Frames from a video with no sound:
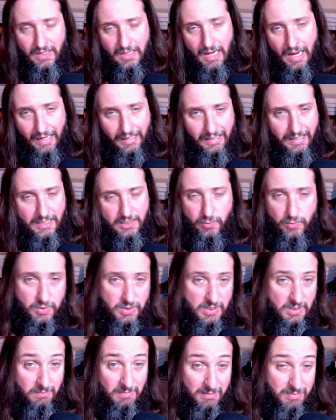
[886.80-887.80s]
I guess we'll
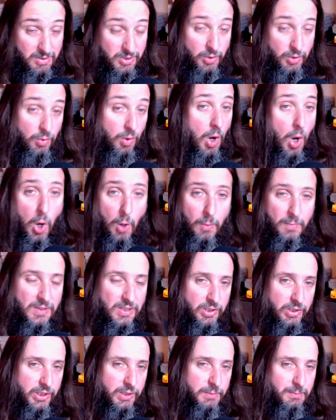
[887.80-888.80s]
see. Maybe they'll all be
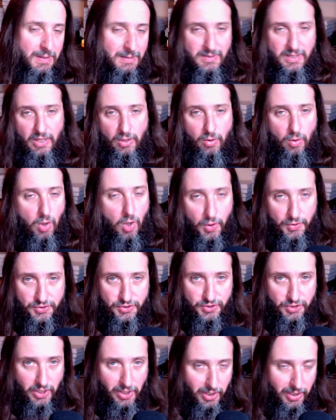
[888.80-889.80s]
good, maybe they'll all
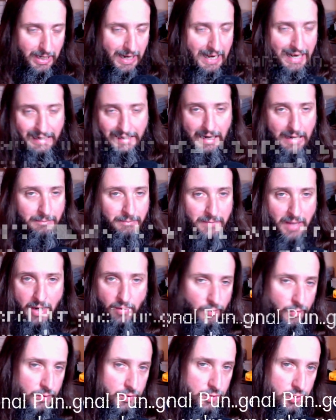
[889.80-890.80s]
suck. I'm not
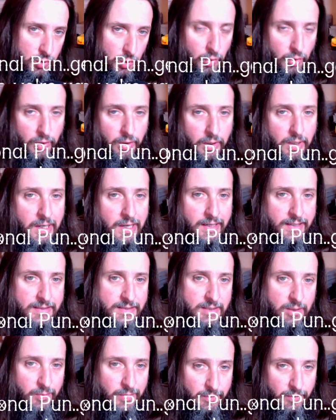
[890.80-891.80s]
really sure
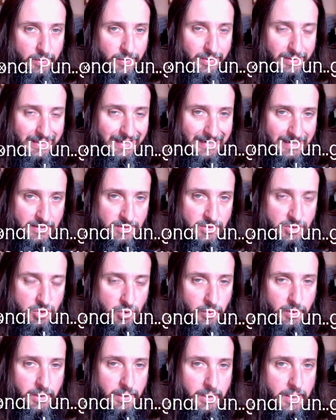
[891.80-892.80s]
until we really get into
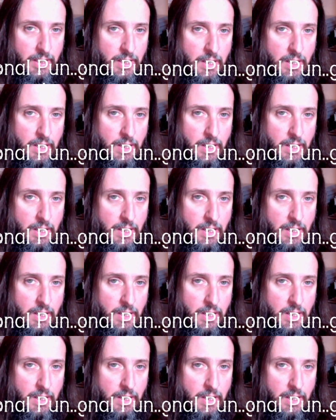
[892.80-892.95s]
it.